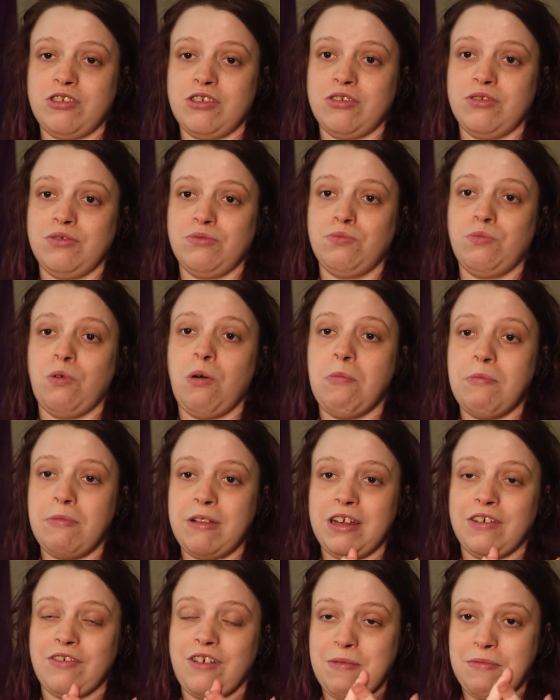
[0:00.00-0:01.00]
to 1
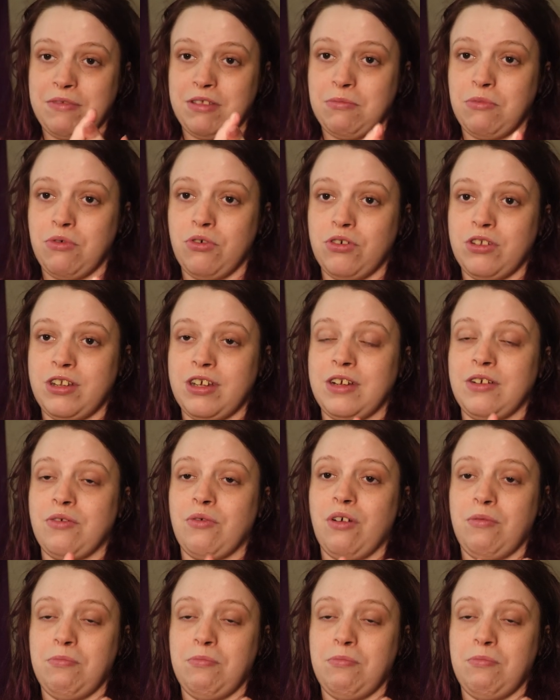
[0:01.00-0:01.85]
milligram in the morning,